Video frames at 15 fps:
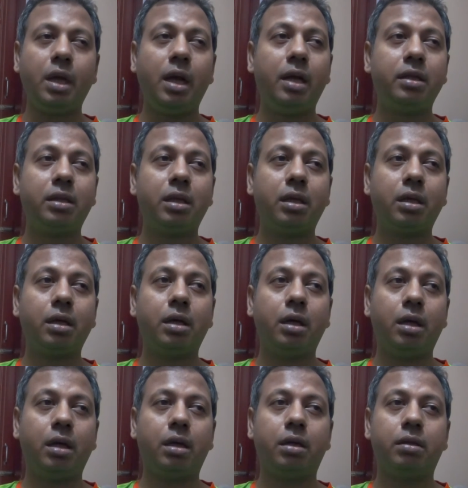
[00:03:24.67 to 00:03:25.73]
I think
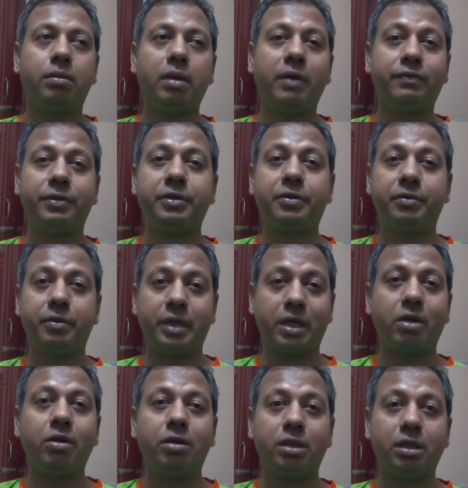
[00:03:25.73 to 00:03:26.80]
after
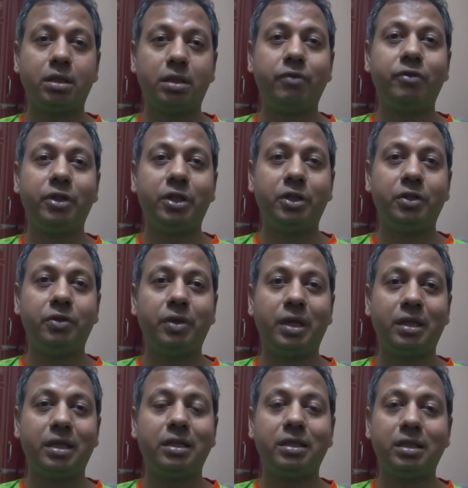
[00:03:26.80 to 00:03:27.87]
recording the video
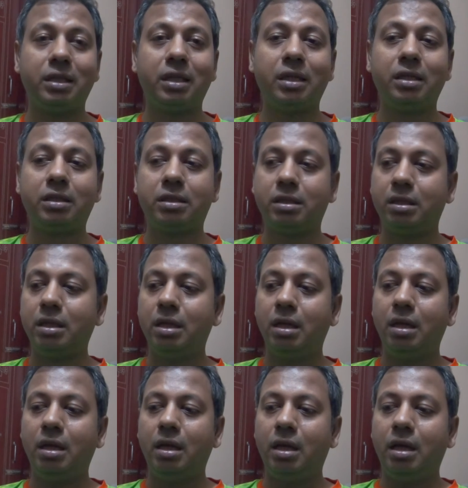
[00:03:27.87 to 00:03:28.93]
and editing it,
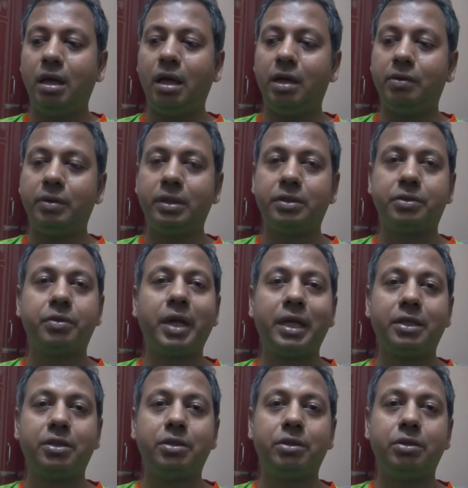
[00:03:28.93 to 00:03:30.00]
I will
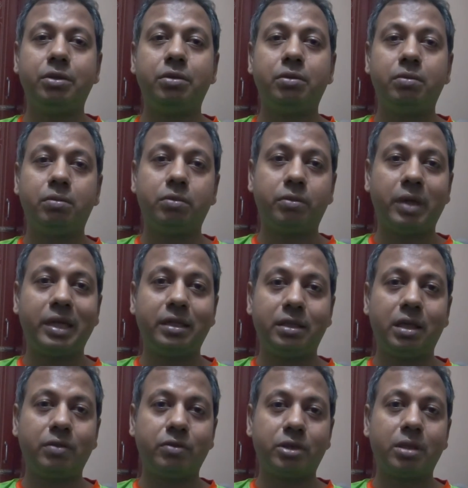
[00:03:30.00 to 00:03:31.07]
try to write
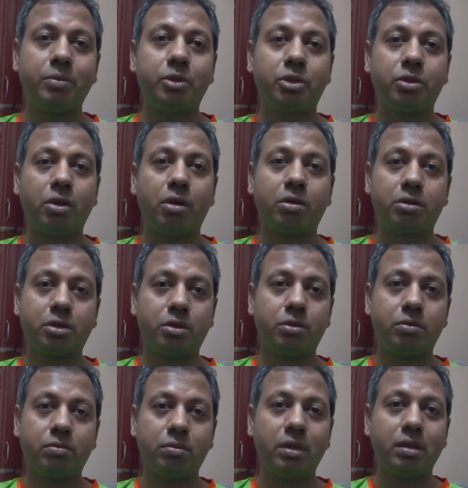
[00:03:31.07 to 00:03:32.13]
down some short
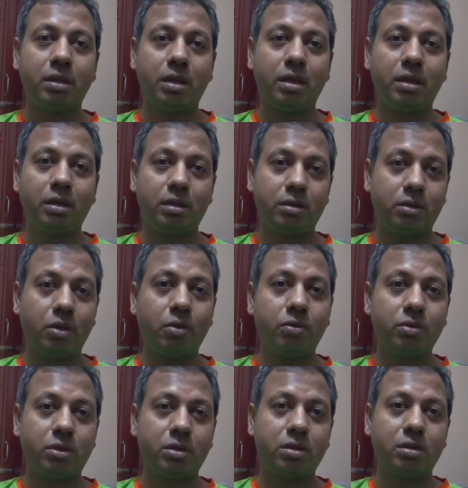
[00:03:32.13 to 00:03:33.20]

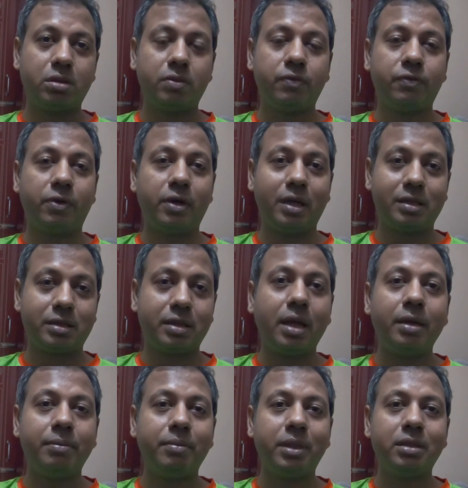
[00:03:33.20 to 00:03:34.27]
notes for
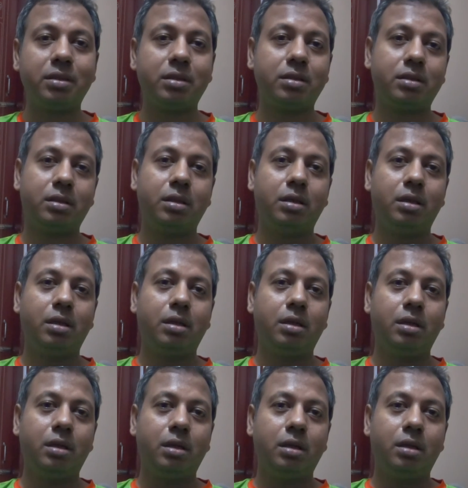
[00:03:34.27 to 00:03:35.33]
assignments.
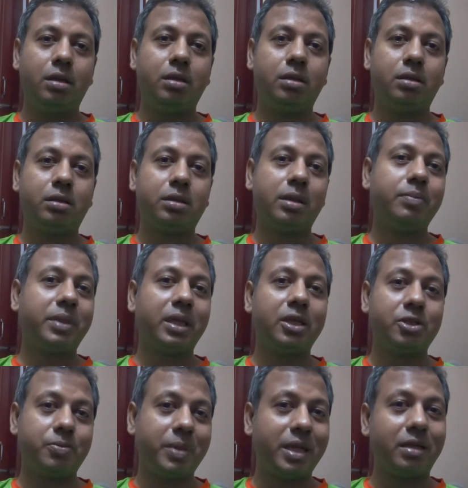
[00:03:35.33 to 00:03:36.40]
Something
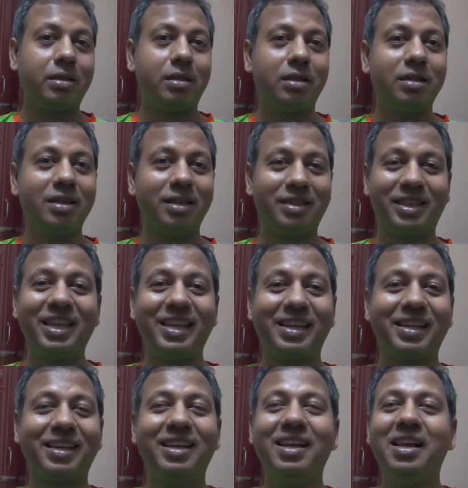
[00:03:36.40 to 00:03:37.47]
is better than
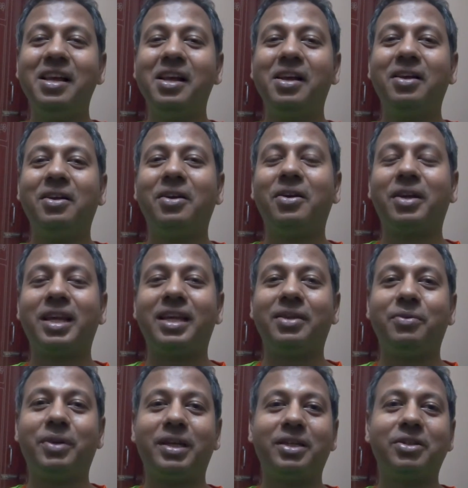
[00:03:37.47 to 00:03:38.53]
nothing. Okay,
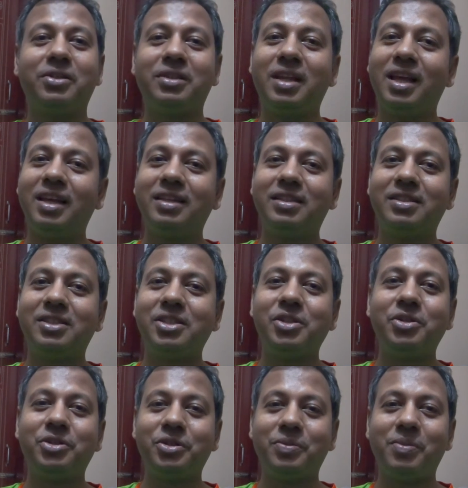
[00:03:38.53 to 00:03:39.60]
anyway, good night. See
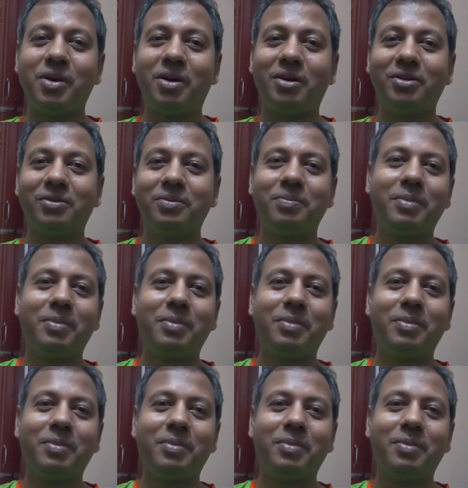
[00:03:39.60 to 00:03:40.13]
you tomorrow.